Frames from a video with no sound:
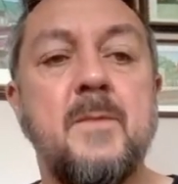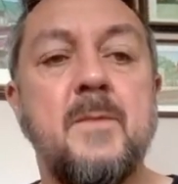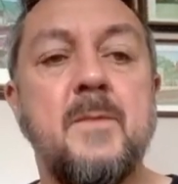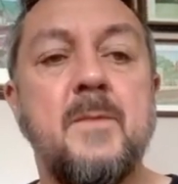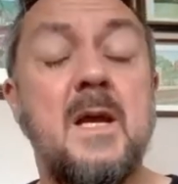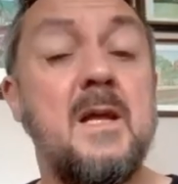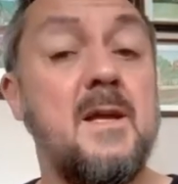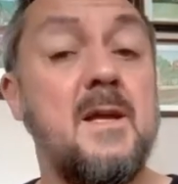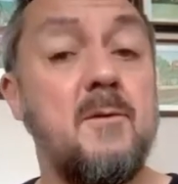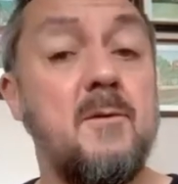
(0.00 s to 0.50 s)

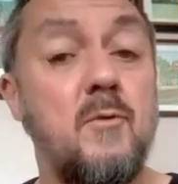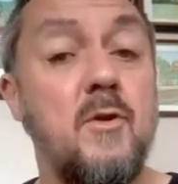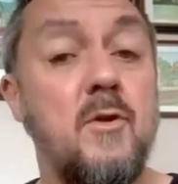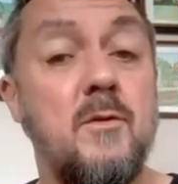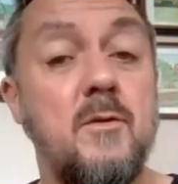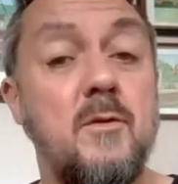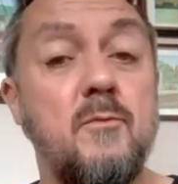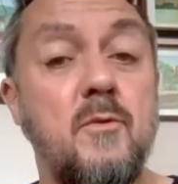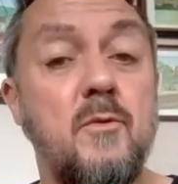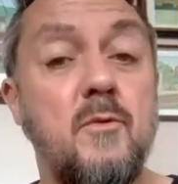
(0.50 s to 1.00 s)
I think one of
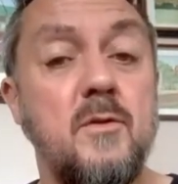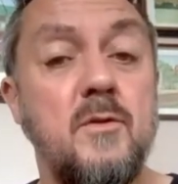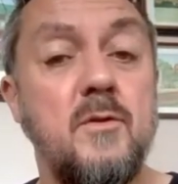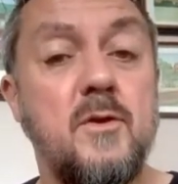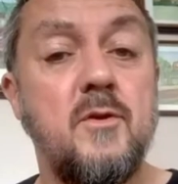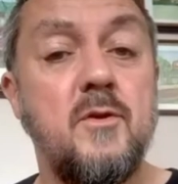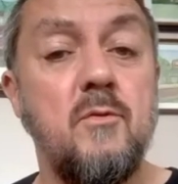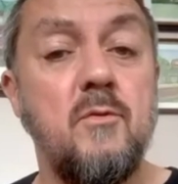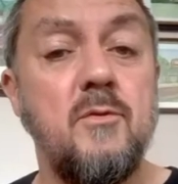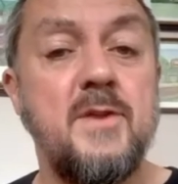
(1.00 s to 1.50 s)
the
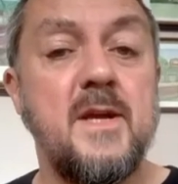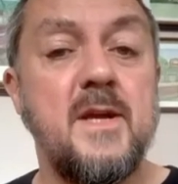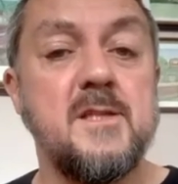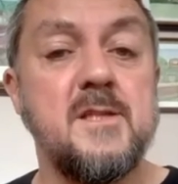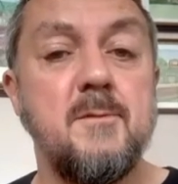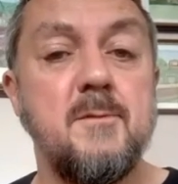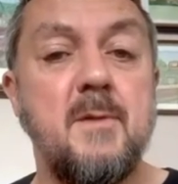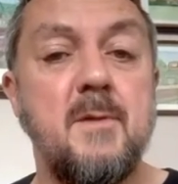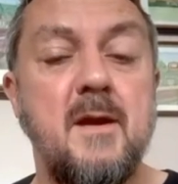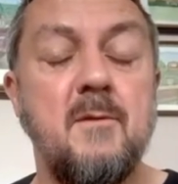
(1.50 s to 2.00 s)
cool things
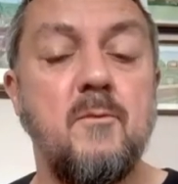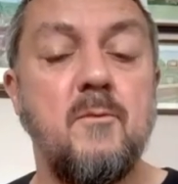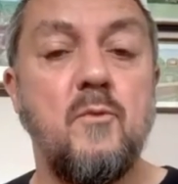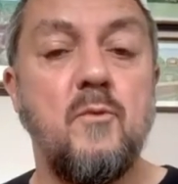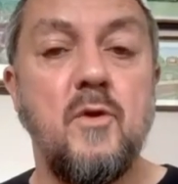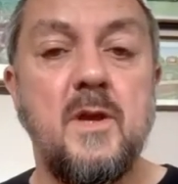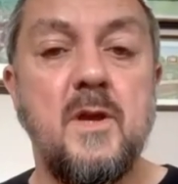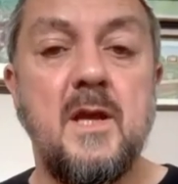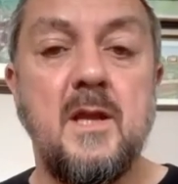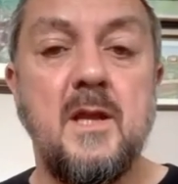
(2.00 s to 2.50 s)
about
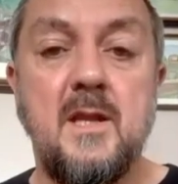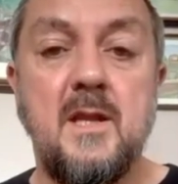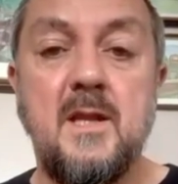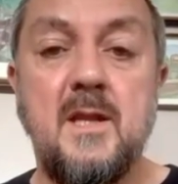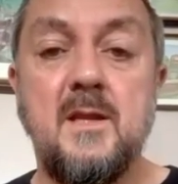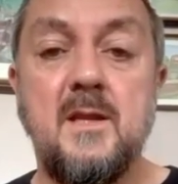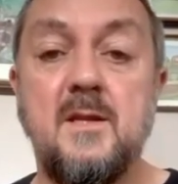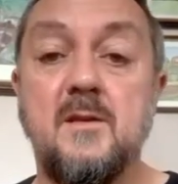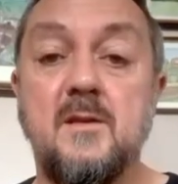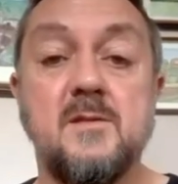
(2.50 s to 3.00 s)
working in
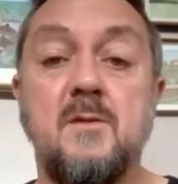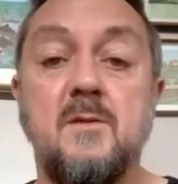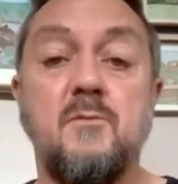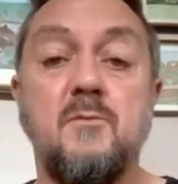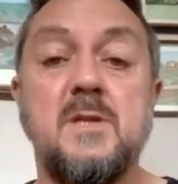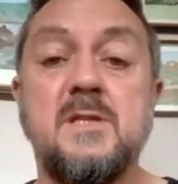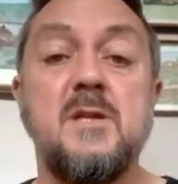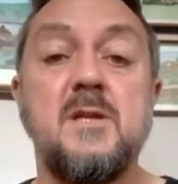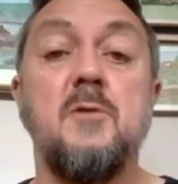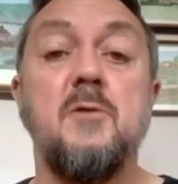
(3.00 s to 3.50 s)
India is that we
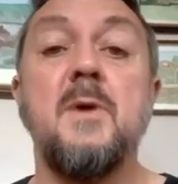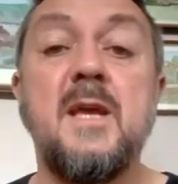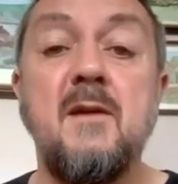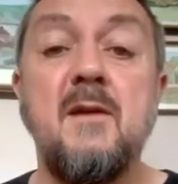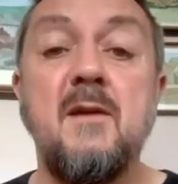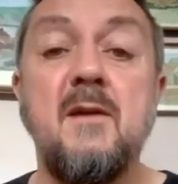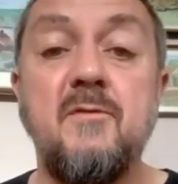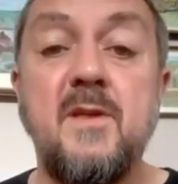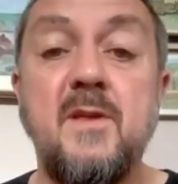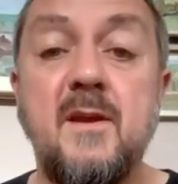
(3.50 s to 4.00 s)
still make
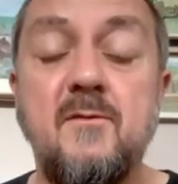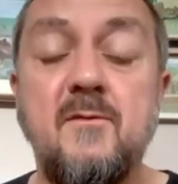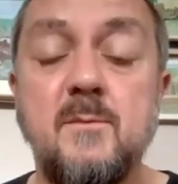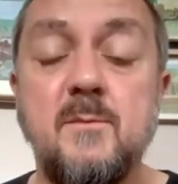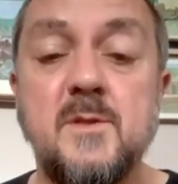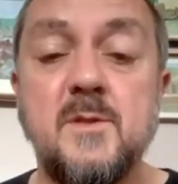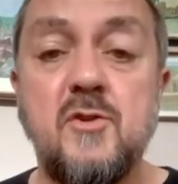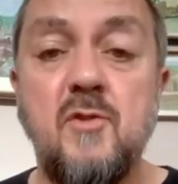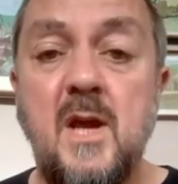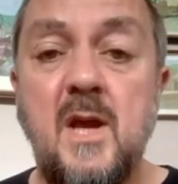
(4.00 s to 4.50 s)
everything from
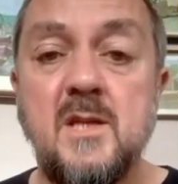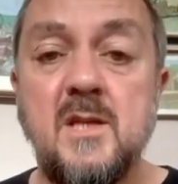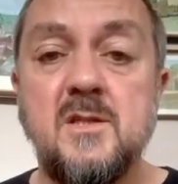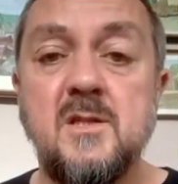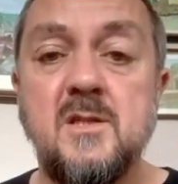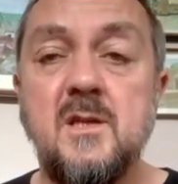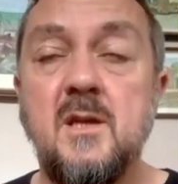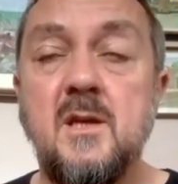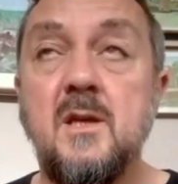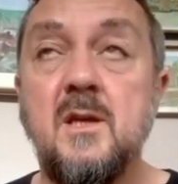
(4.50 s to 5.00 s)

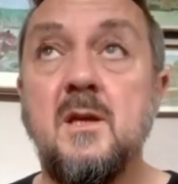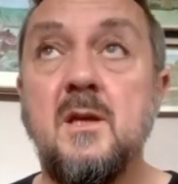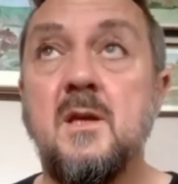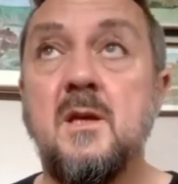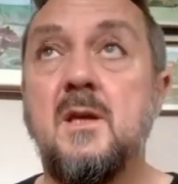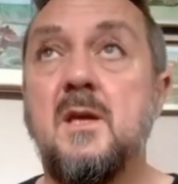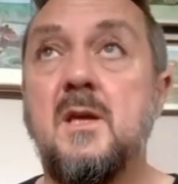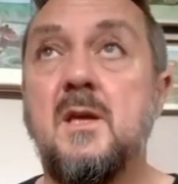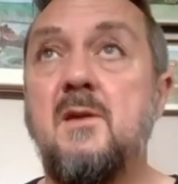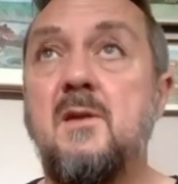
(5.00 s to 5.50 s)
scratch.
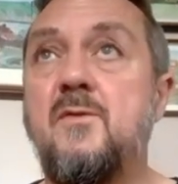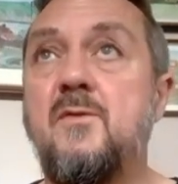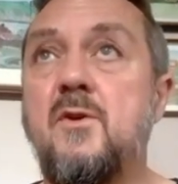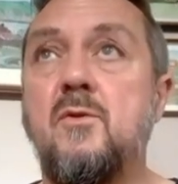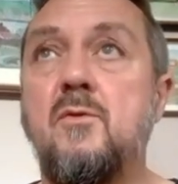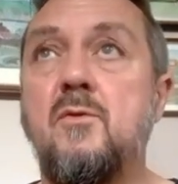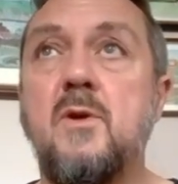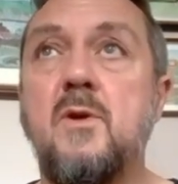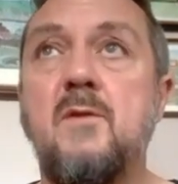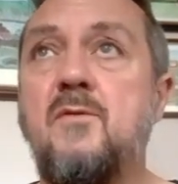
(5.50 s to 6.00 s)
If
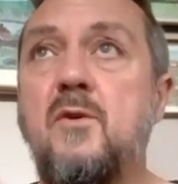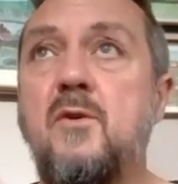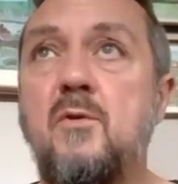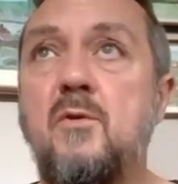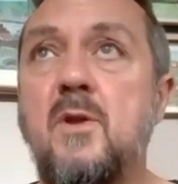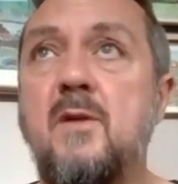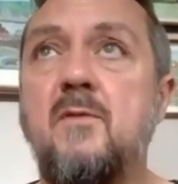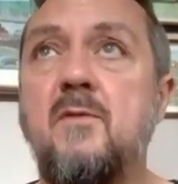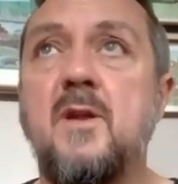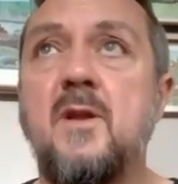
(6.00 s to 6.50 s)
you
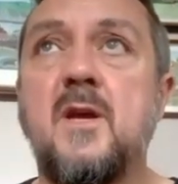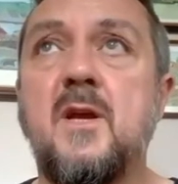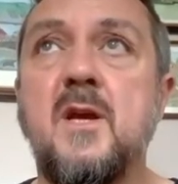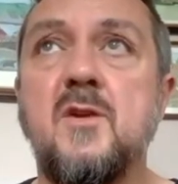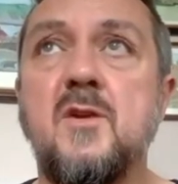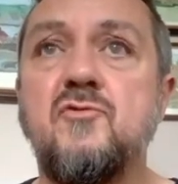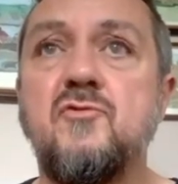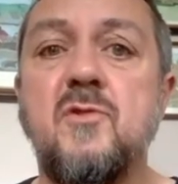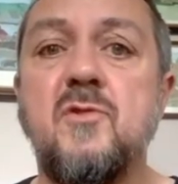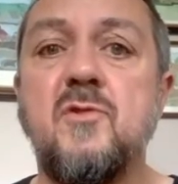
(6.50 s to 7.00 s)
live in a
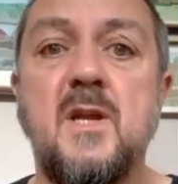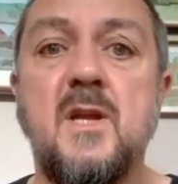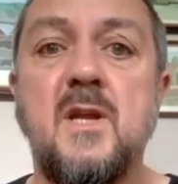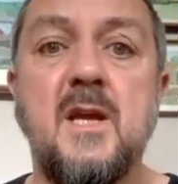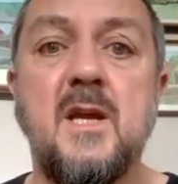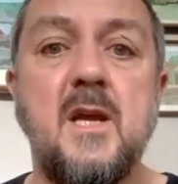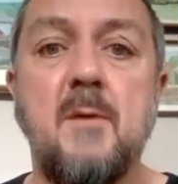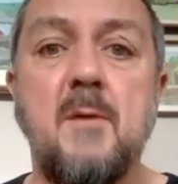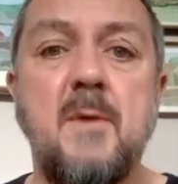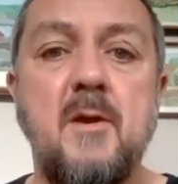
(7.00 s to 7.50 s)
country like
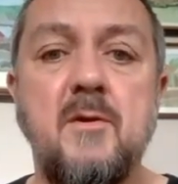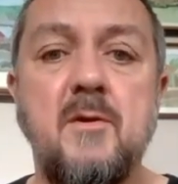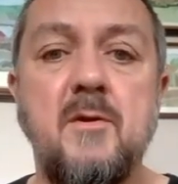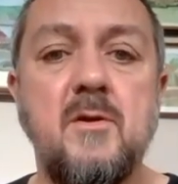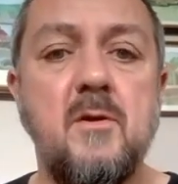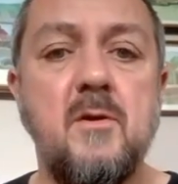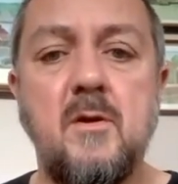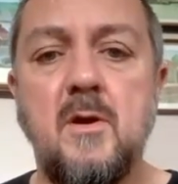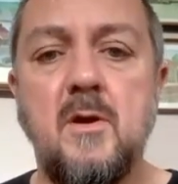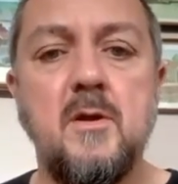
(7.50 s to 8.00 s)

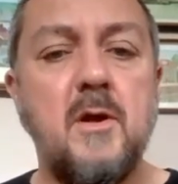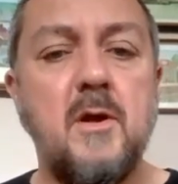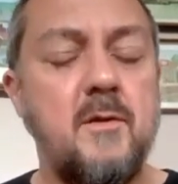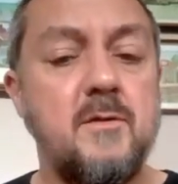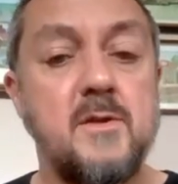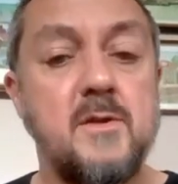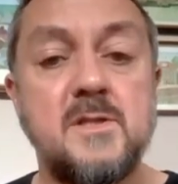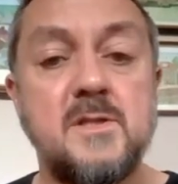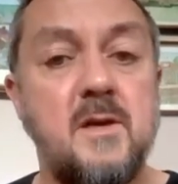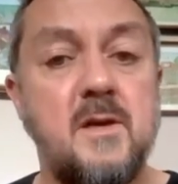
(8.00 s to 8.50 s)
America, a lot of
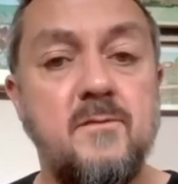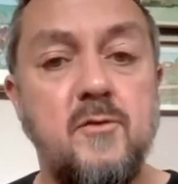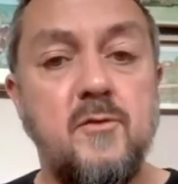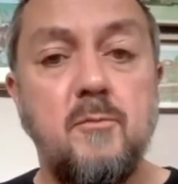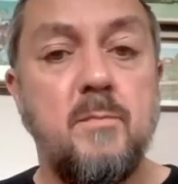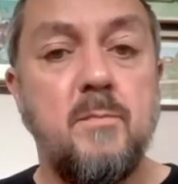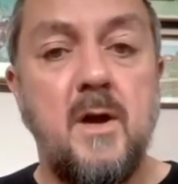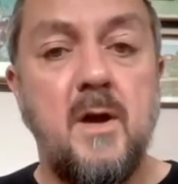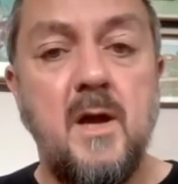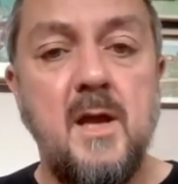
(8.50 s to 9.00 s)
the stuff you
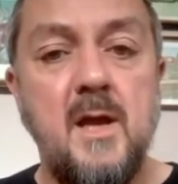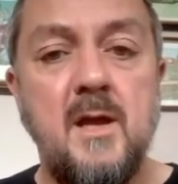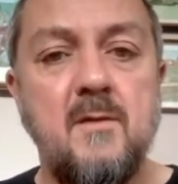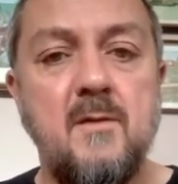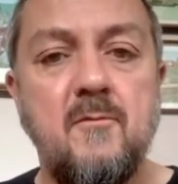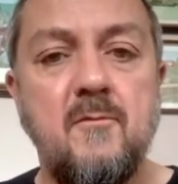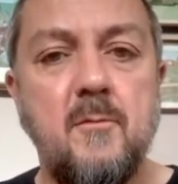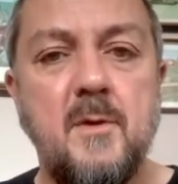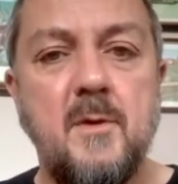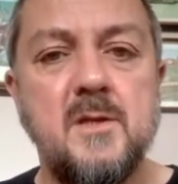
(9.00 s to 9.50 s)
buy in
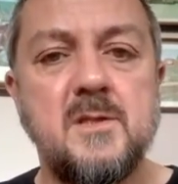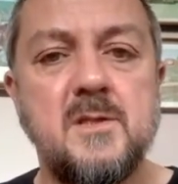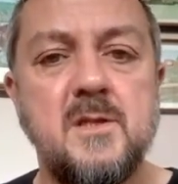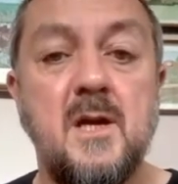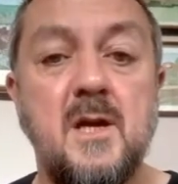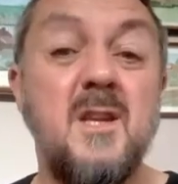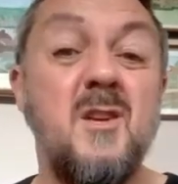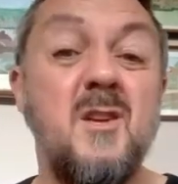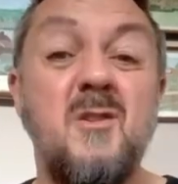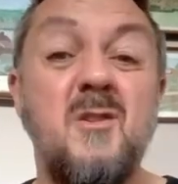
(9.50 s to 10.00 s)
from
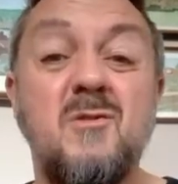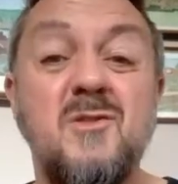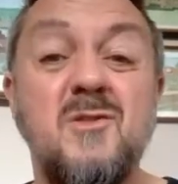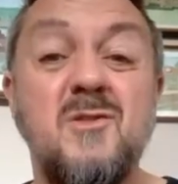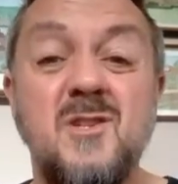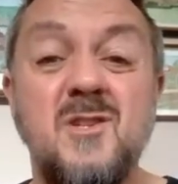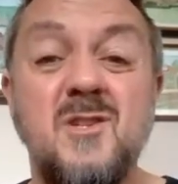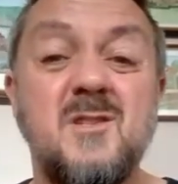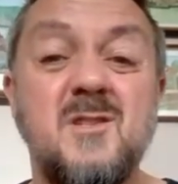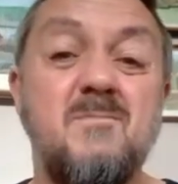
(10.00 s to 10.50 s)
outside and you
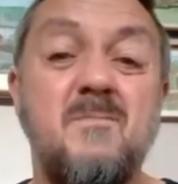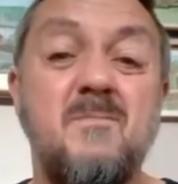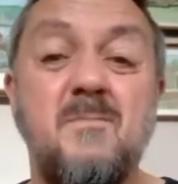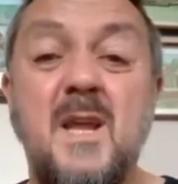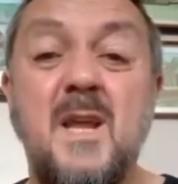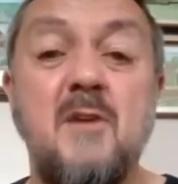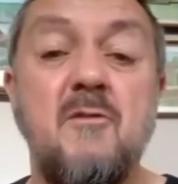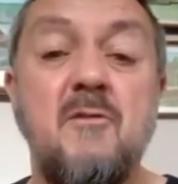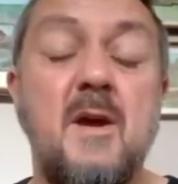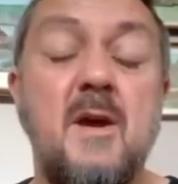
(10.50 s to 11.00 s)
just play
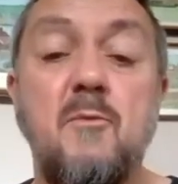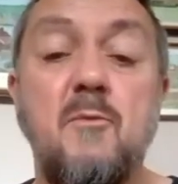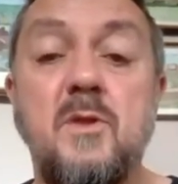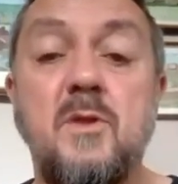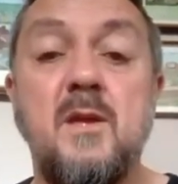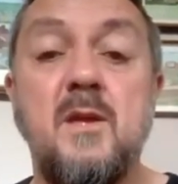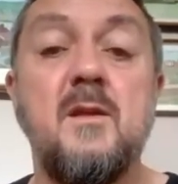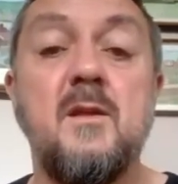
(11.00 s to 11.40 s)
around with it